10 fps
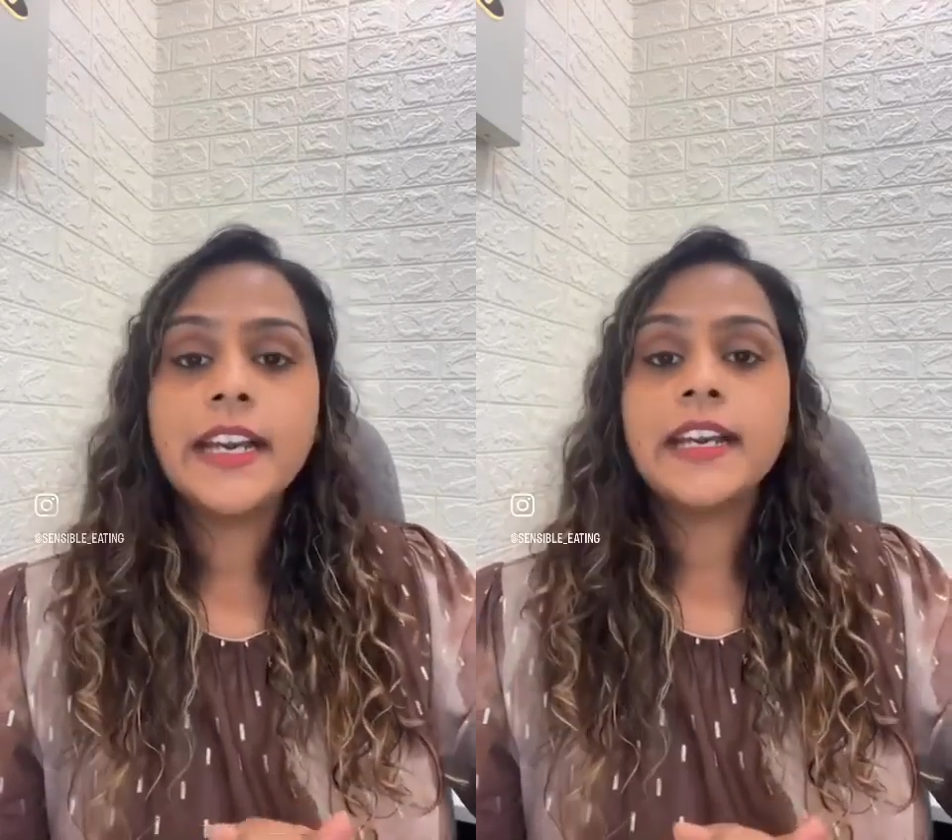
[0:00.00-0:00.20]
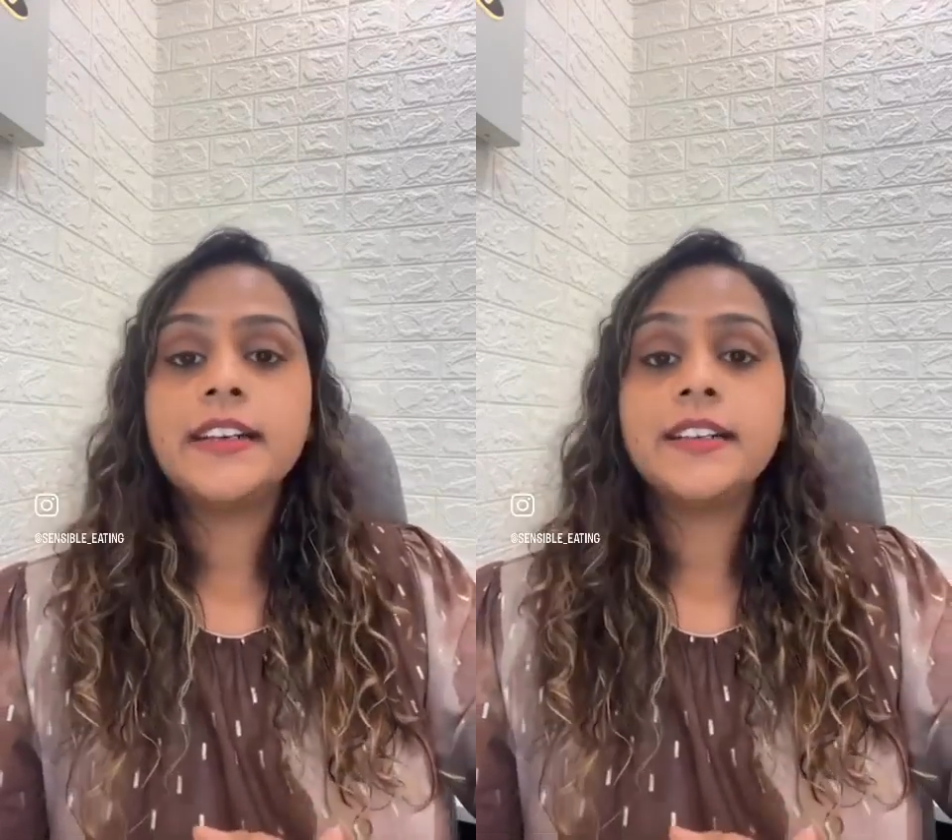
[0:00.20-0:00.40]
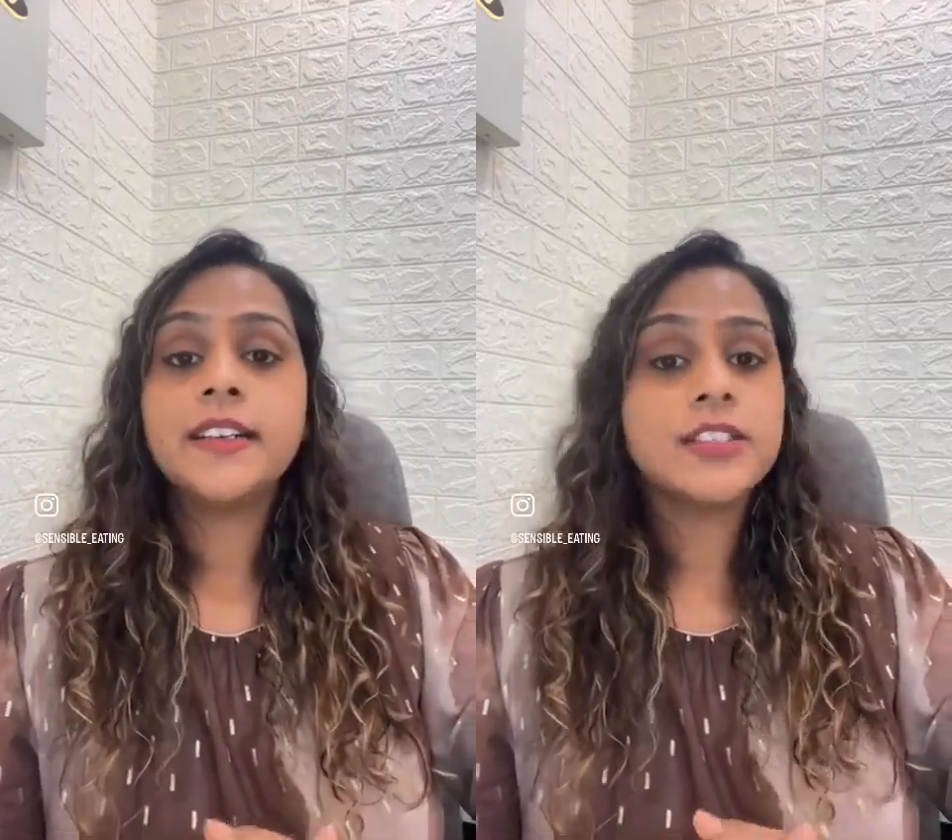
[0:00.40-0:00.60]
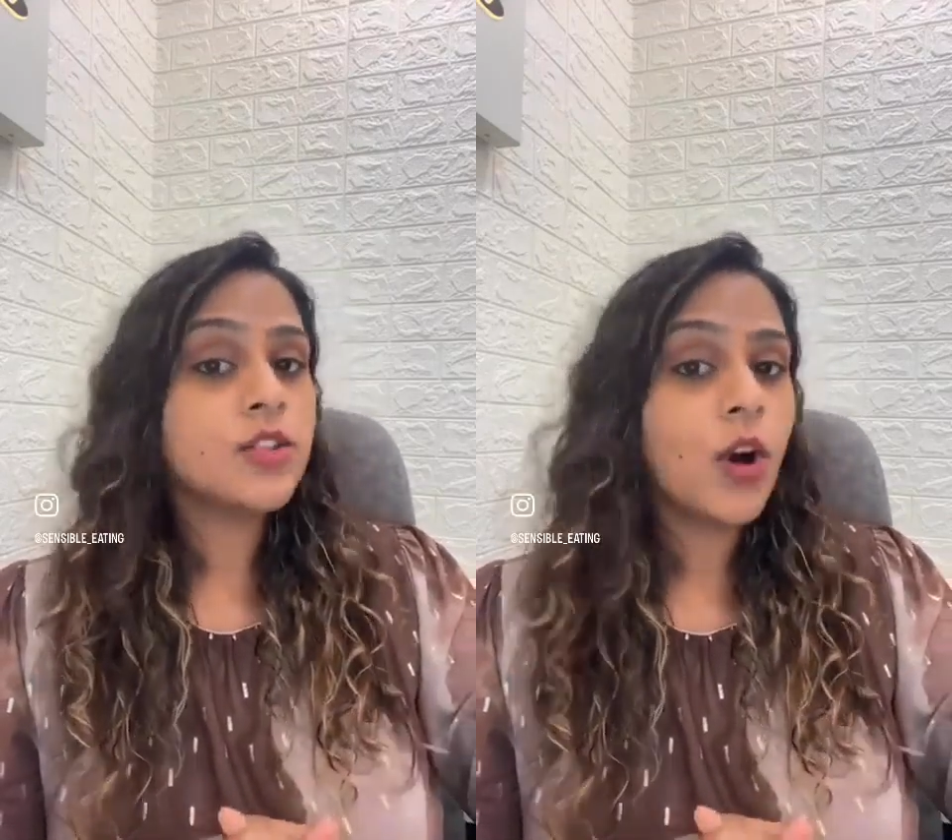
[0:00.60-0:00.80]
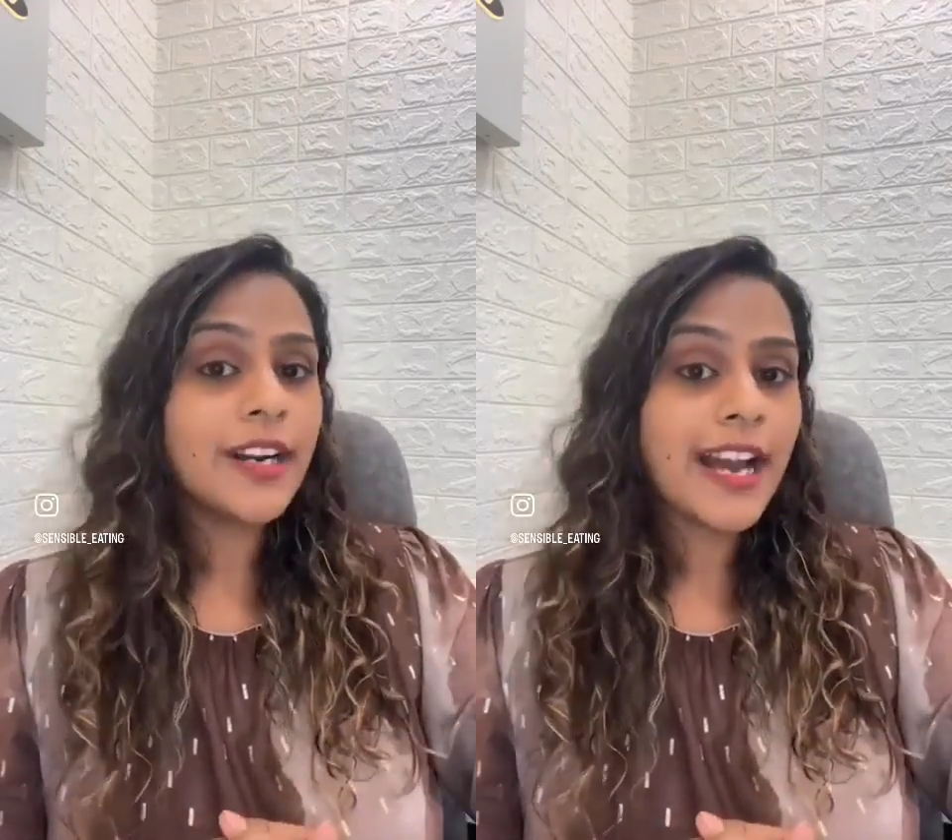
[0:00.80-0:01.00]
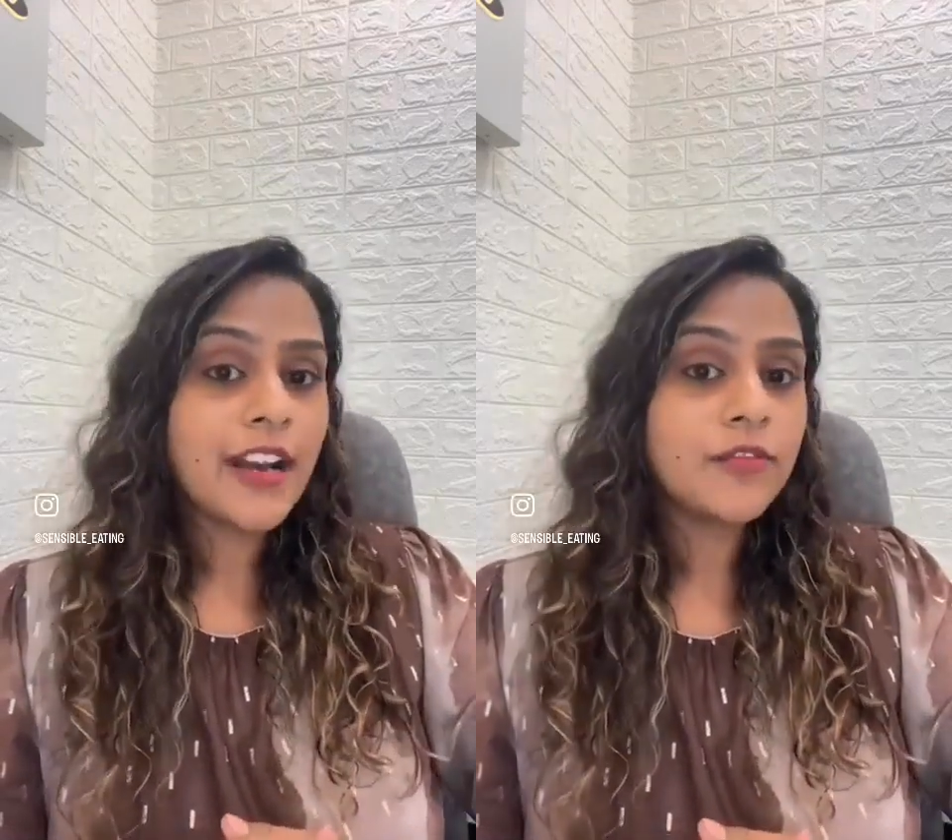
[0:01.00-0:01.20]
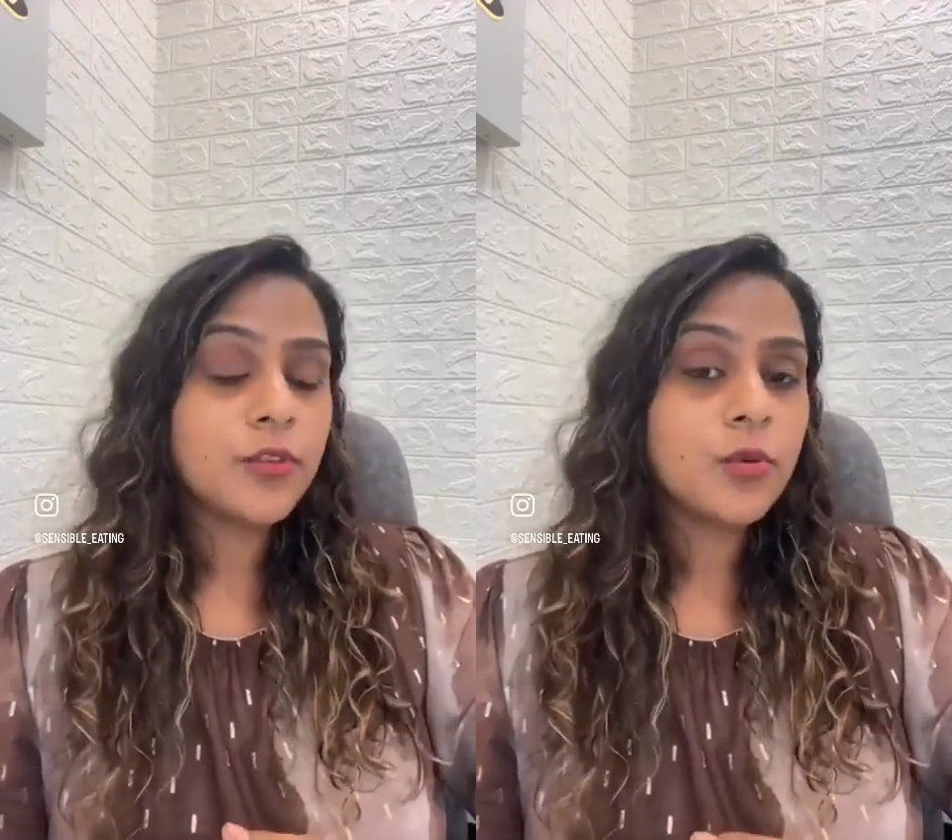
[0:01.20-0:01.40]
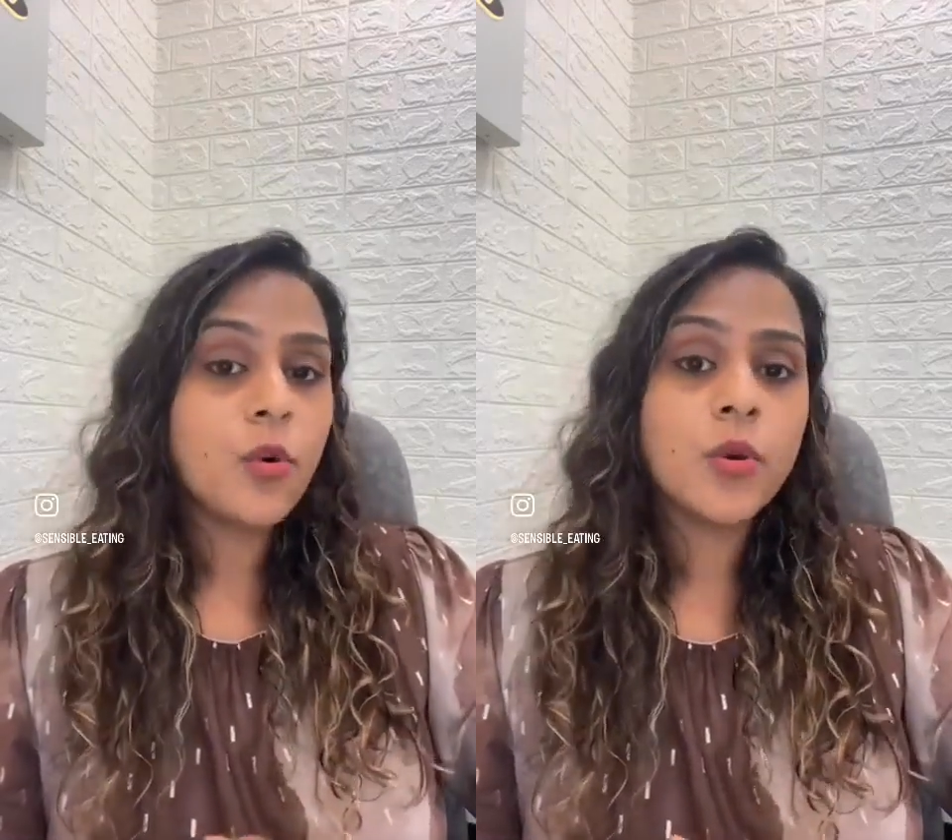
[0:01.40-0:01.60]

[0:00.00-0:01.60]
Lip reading: It does not have to